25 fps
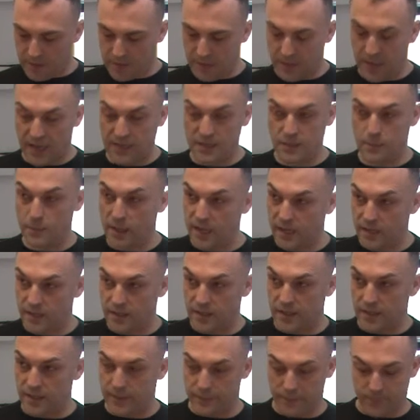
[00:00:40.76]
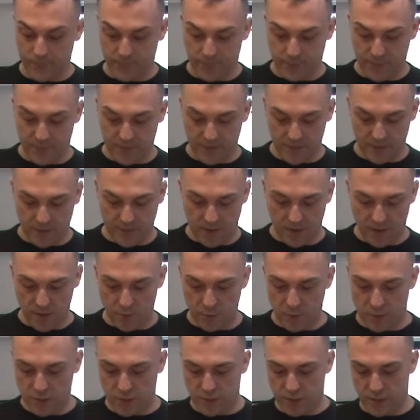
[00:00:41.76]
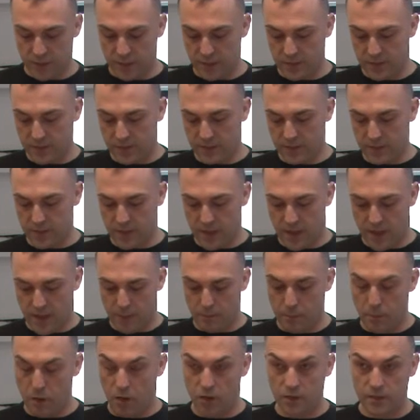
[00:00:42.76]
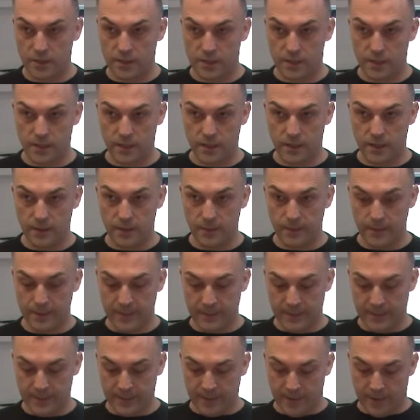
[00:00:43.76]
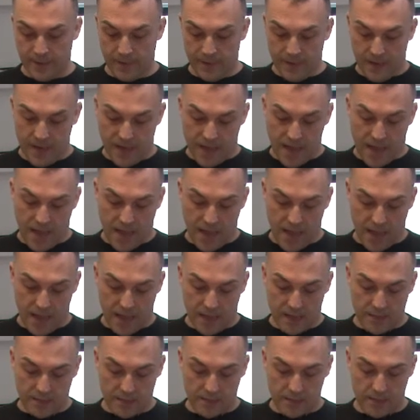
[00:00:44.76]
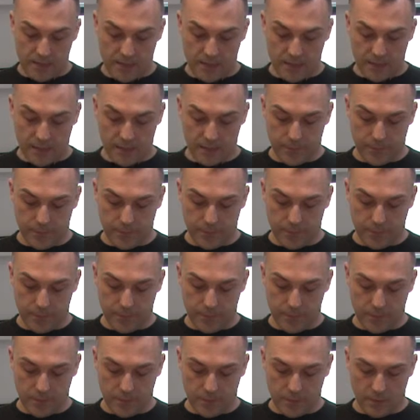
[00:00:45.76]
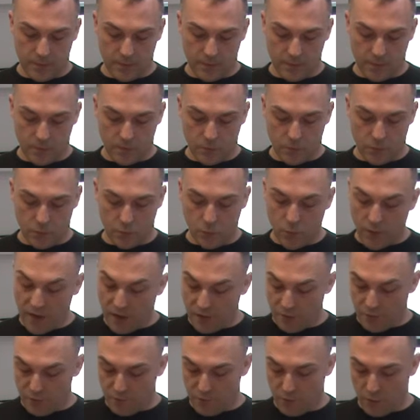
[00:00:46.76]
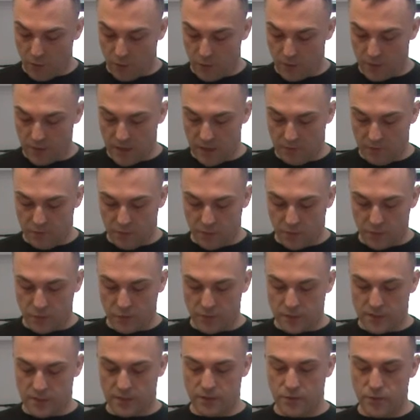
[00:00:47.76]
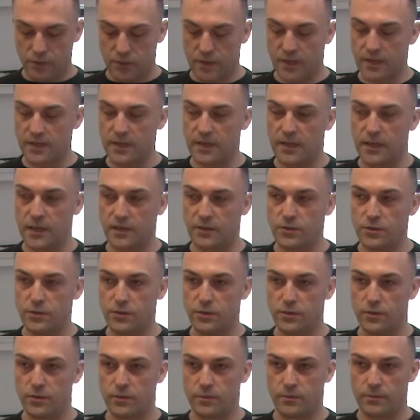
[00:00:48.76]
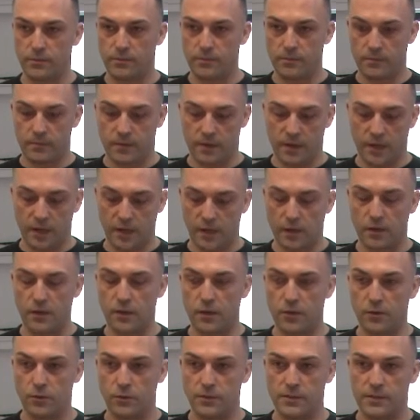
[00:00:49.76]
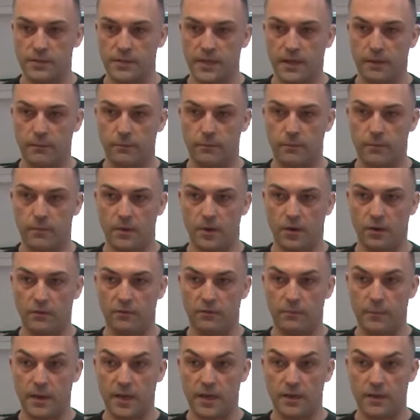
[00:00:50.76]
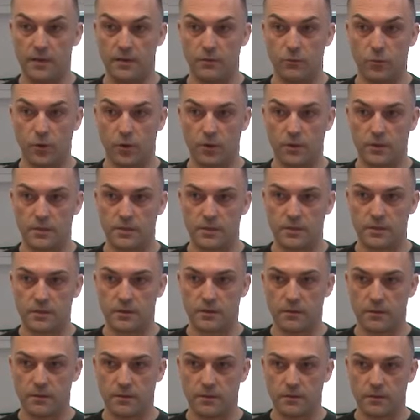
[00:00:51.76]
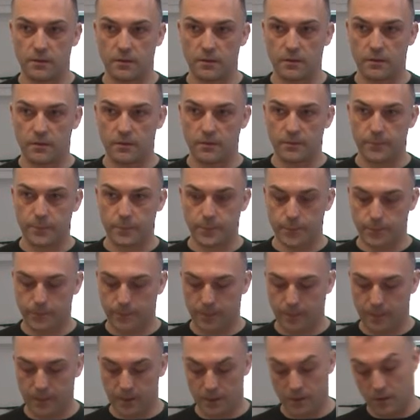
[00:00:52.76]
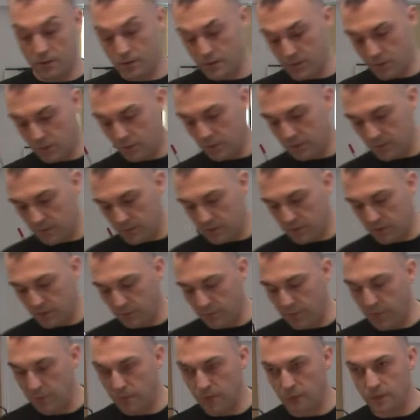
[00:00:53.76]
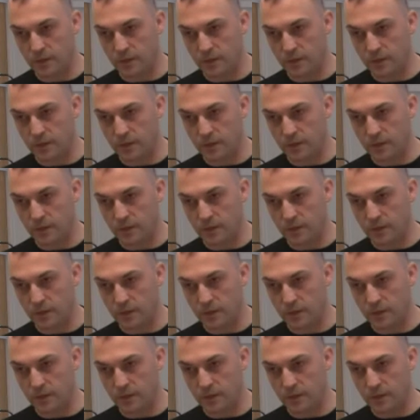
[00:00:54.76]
that's my idea, which is a box. And what I thought was a good idea to include some of my works. So some